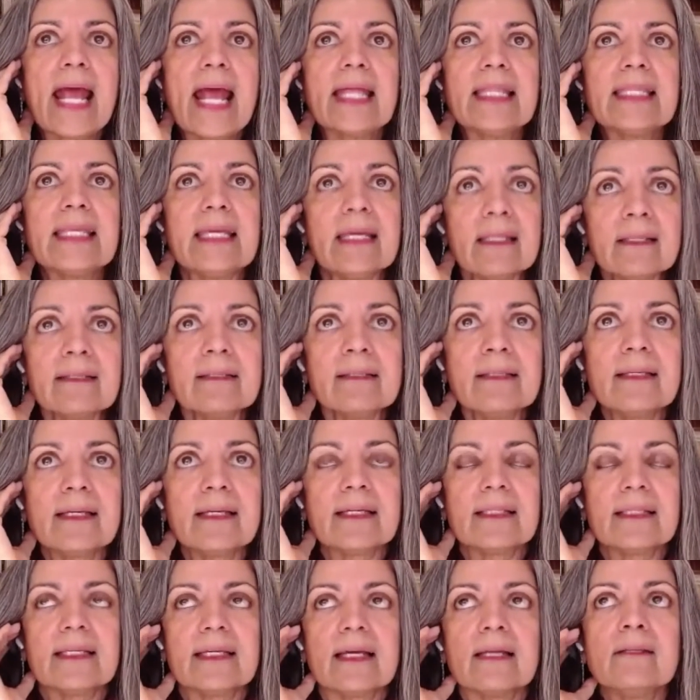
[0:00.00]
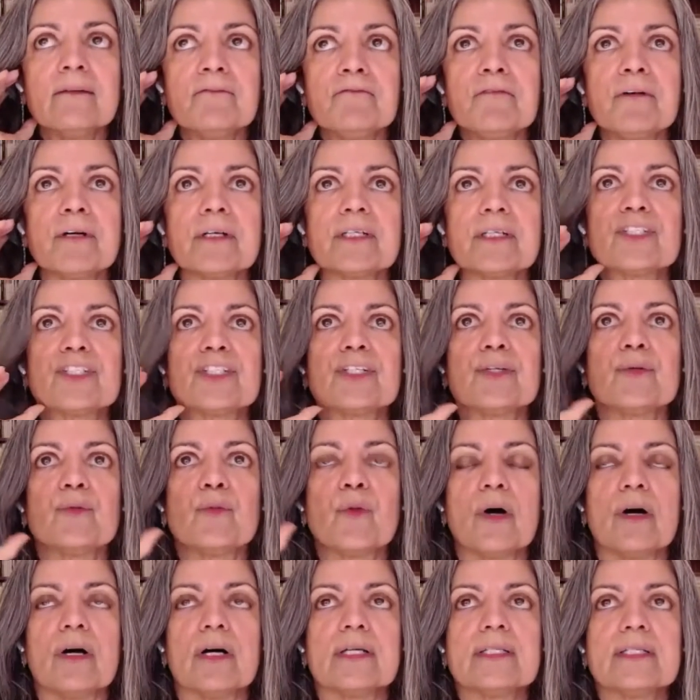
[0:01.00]
The other function
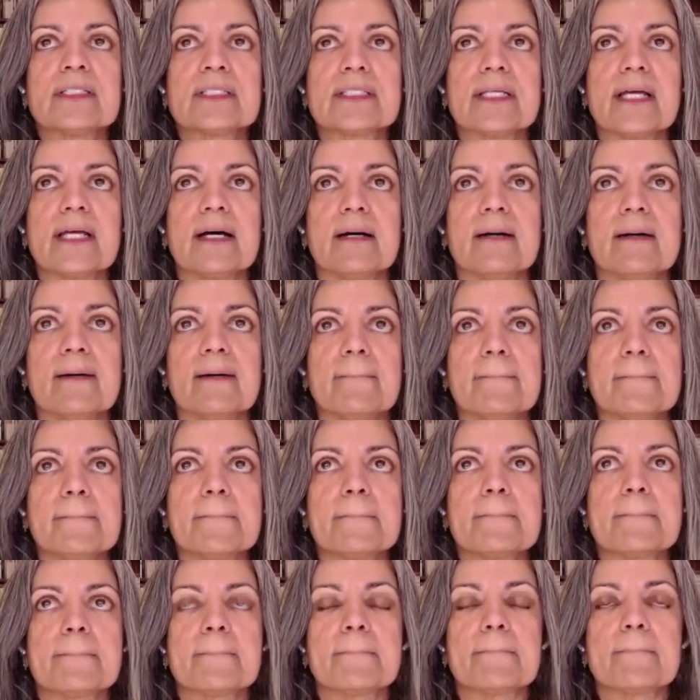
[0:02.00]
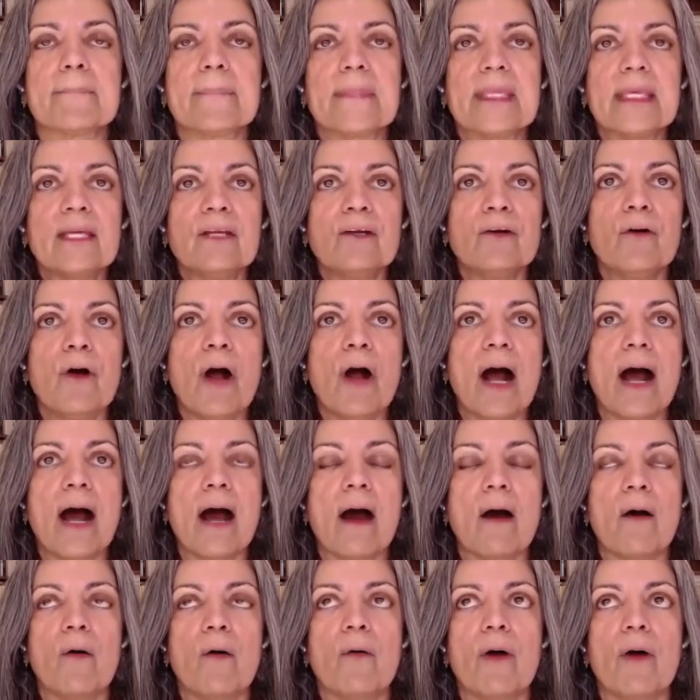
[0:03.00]
was, you know,
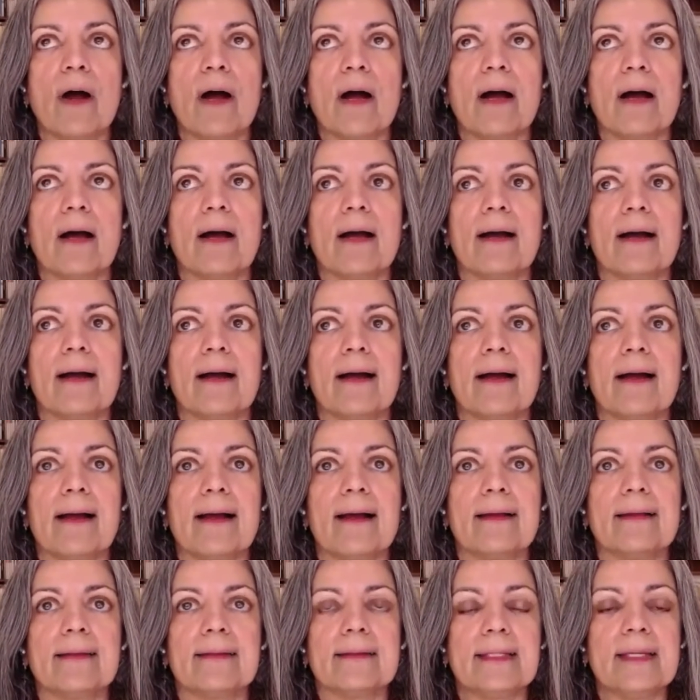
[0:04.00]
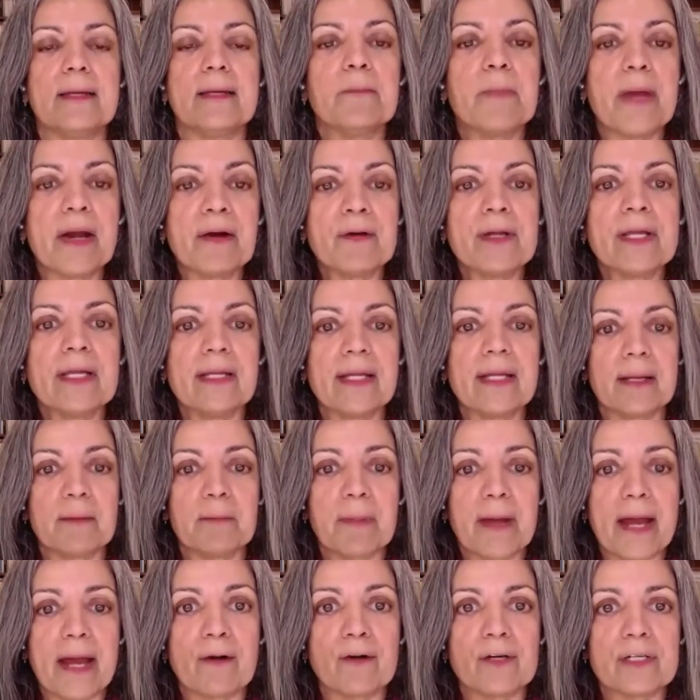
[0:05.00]
how the American in
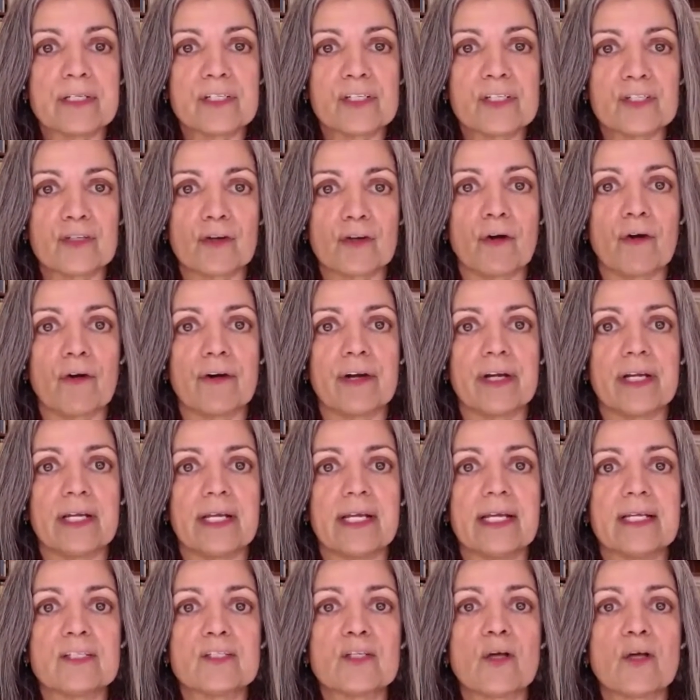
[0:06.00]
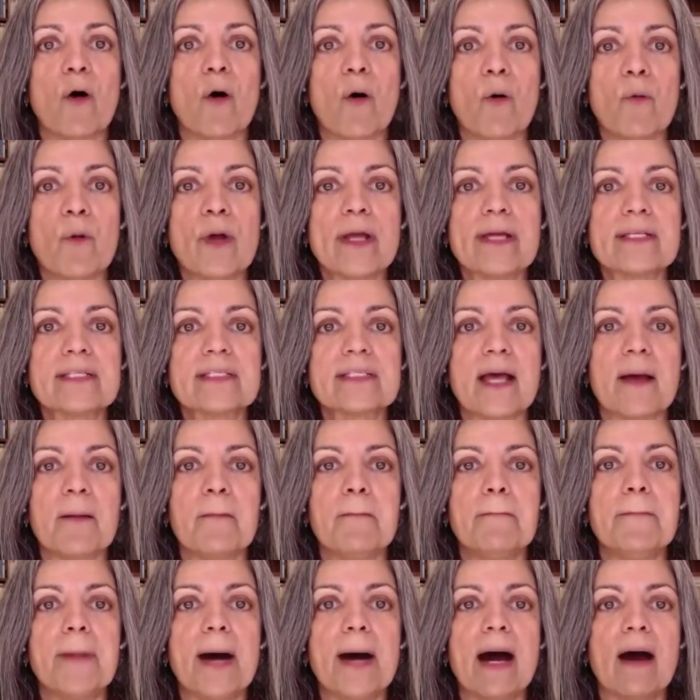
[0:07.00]
Paris story is always
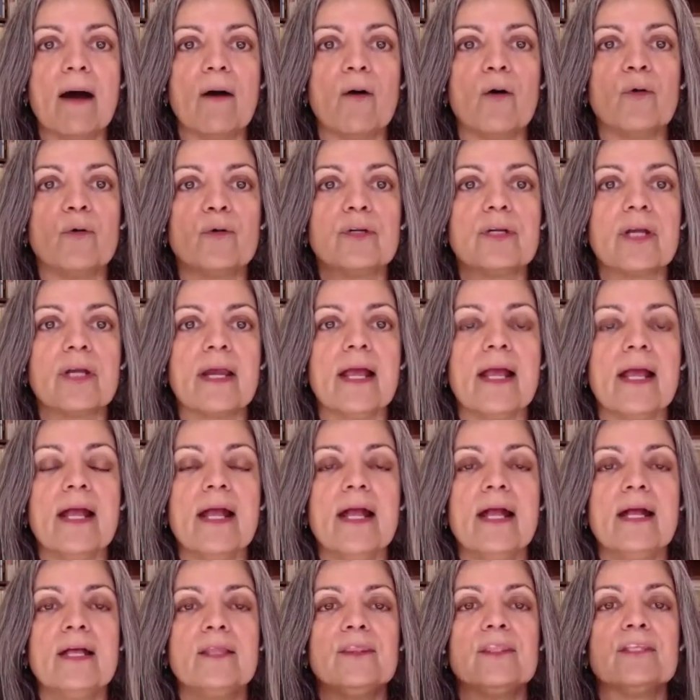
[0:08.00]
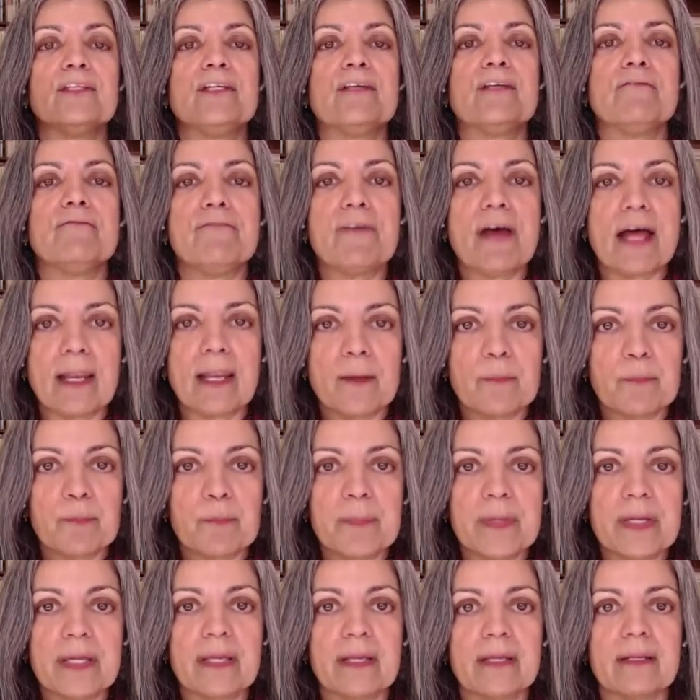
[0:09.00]
about the
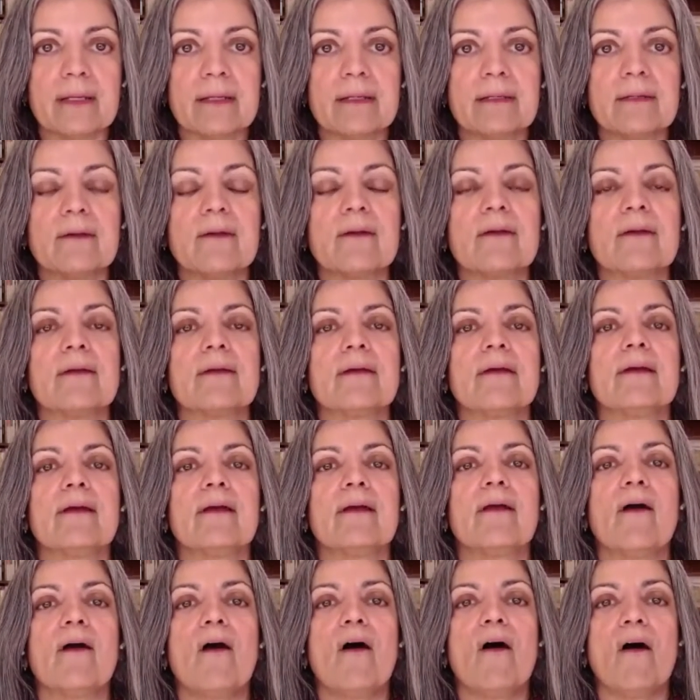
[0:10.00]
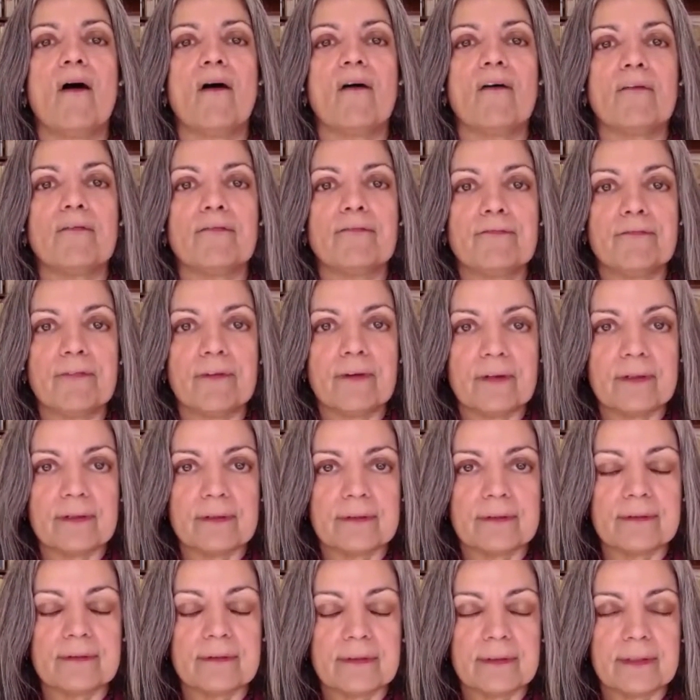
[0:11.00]
development of
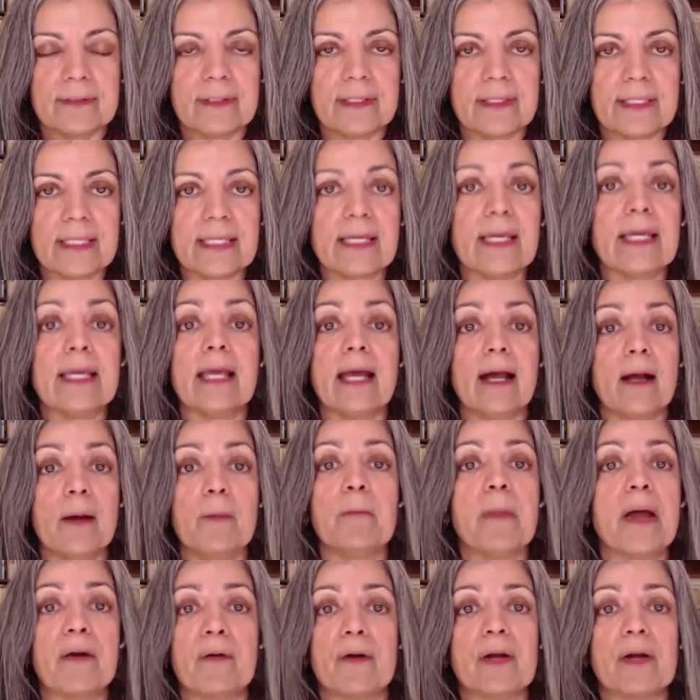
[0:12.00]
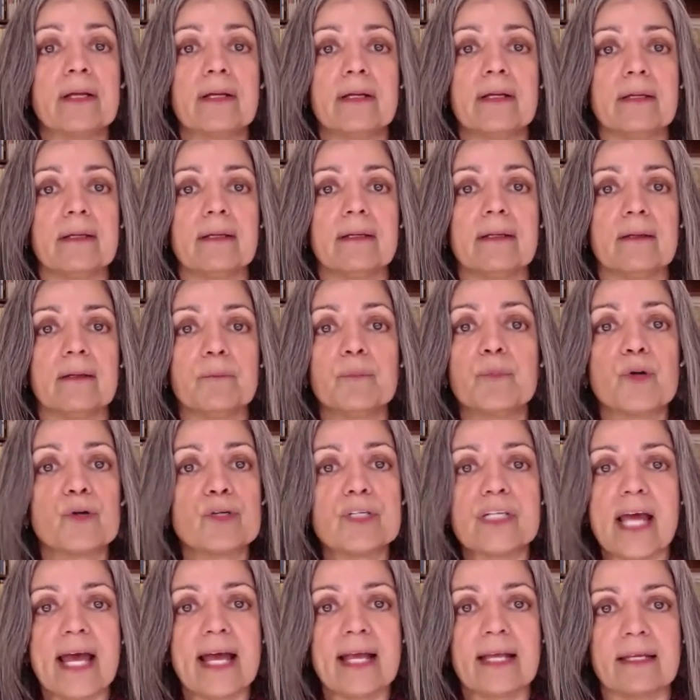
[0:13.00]
the American
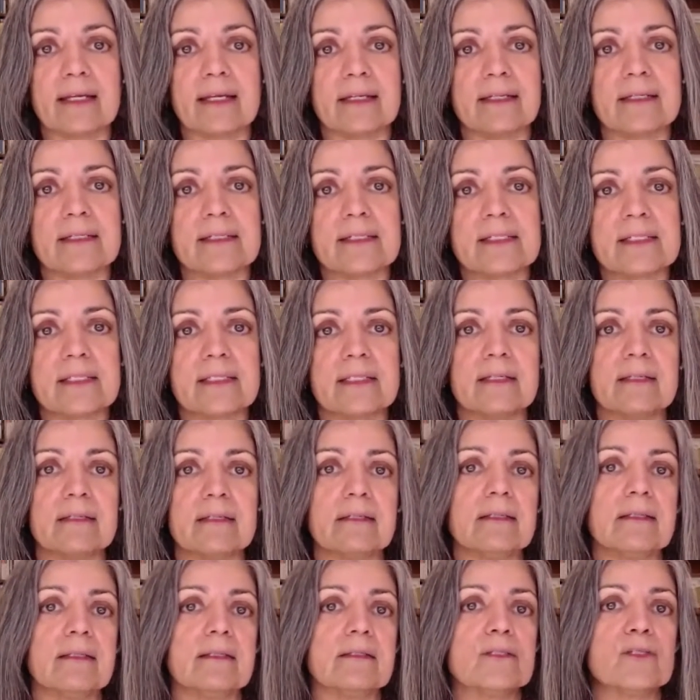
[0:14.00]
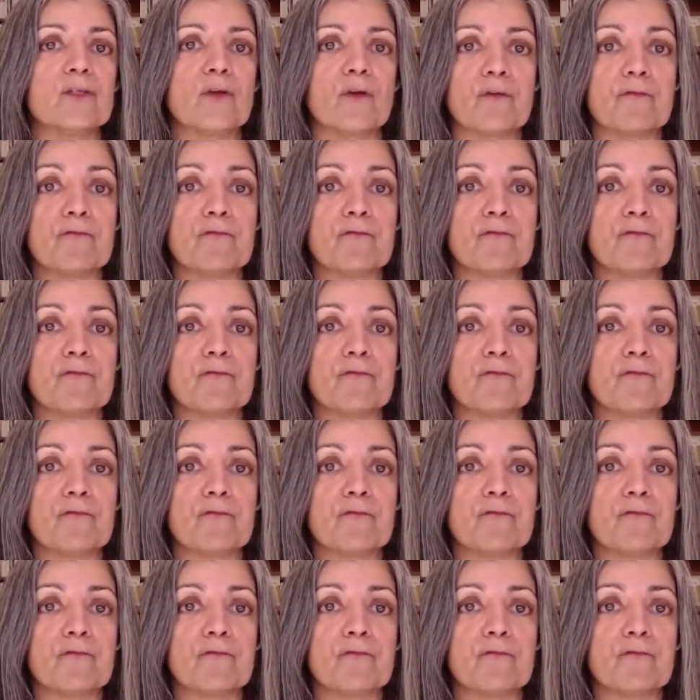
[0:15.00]
protagonist, the sort of